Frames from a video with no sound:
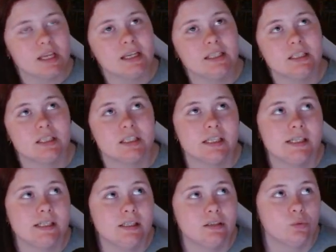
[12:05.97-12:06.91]
I
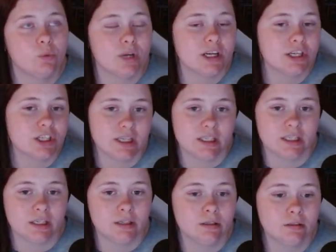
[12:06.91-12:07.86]
did wish I
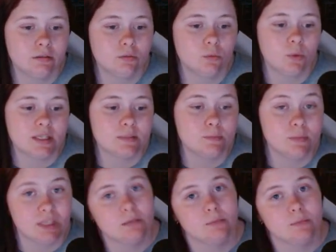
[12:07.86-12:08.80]
did was
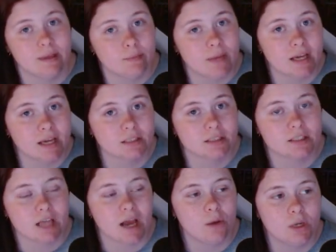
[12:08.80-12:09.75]
meet Baymax.
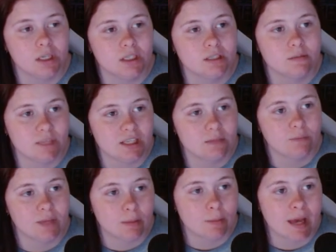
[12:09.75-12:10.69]
I wanted to meet
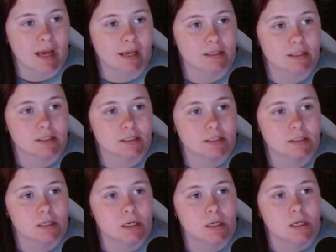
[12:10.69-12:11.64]

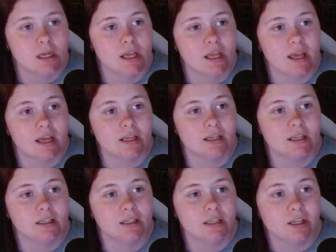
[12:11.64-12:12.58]
Baymax
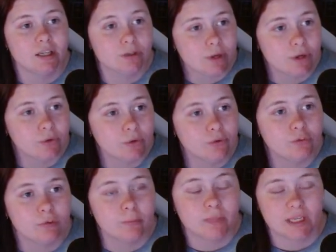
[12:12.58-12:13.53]
and Hero
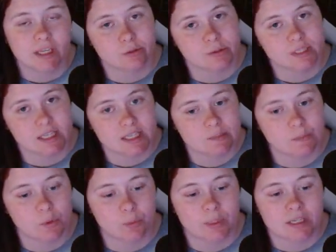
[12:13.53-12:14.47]
from Big Hero 6,
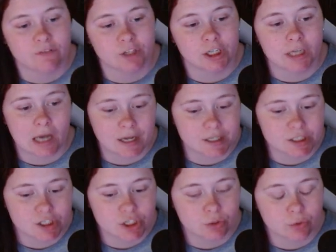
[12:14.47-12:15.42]
but we never got
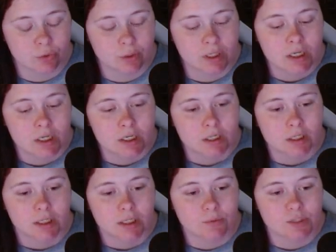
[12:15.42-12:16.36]
to.
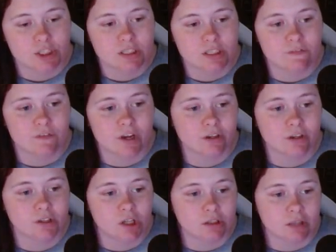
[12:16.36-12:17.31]
It was just a very
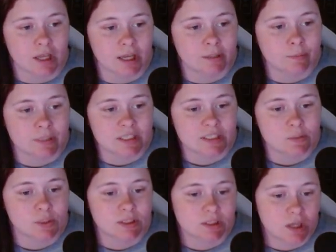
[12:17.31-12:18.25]
long line by the time
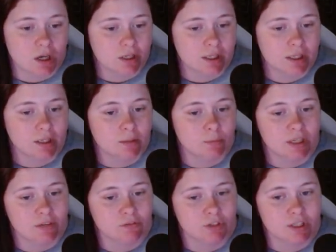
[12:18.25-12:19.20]
we saw him and
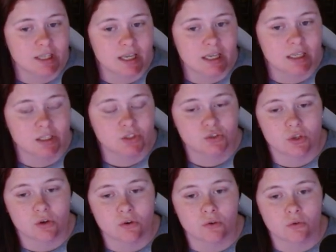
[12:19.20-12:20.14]
everything,
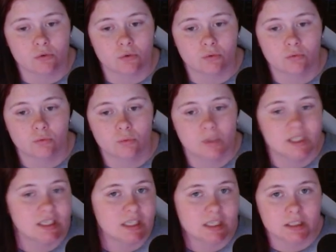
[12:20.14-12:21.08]
so we
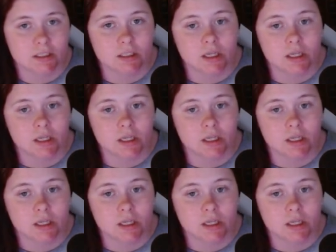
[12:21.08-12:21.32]
didn't.